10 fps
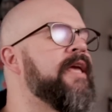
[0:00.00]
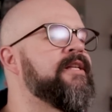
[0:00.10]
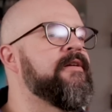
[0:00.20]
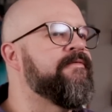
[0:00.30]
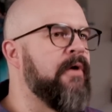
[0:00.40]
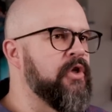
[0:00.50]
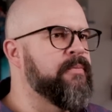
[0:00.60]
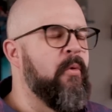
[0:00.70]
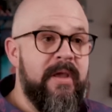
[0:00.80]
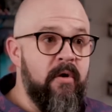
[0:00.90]
gets it first,
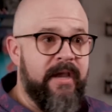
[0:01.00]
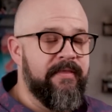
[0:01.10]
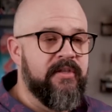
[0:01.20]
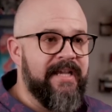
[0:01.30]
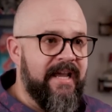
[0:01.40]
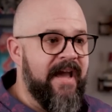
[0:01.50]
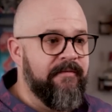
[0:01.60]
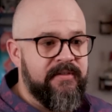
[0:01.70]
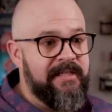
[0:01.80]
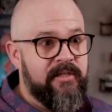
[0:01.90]
but we don't get the second
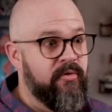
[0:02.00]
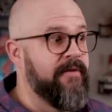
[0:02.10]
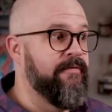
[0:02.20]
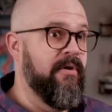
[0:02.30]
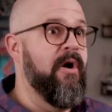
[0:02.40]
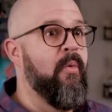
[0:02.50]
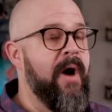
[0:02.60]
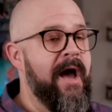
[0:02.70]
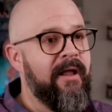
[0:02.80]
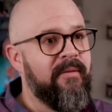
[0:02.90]
half of season three for a
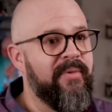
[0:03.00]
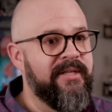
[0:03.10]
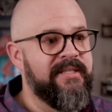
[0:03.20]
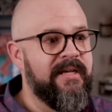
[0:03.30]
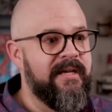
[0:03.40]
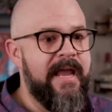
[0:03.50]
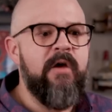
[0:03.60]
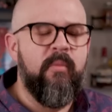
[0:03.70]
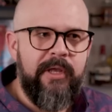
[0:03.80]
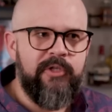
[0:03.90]
while. But I
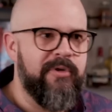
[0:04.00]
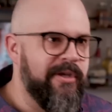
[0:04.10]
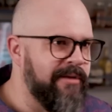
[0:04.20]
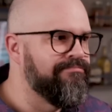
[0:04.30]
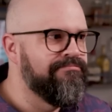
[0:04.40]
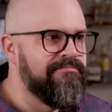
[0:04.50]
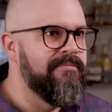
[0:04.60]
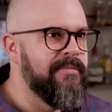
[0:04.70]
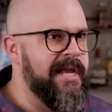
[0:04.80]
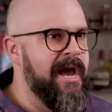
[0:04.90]
know a place where you can
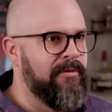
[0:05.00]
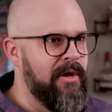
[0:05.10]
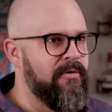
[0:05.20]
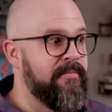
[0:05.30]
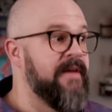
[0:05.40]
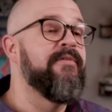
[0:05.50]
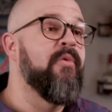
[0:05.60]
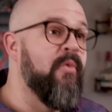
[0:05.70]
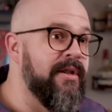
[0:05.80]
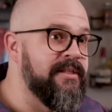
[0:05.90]
download them, even
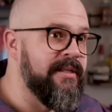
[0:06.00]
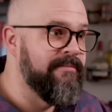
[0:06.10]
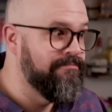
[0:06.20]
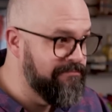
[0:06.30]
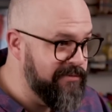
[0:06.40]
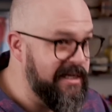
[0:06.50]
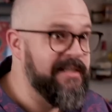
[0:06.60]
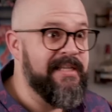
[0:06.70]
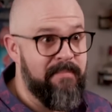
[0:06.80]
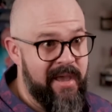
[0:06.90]
the ones that
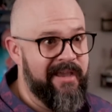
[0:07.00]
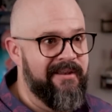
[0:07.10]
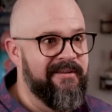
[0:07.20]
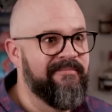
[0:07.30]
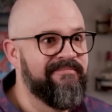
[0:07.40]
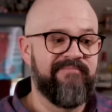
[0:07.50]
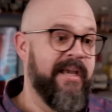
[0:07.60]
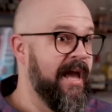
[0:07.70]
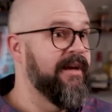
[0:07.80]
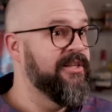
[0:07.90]
Disney banned.
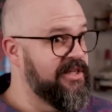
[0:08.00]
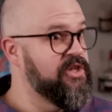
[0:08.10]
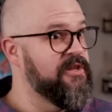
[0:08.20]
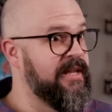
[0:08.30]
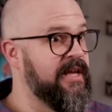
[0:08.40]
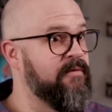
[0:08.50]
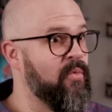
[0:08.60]
I can send you the link if you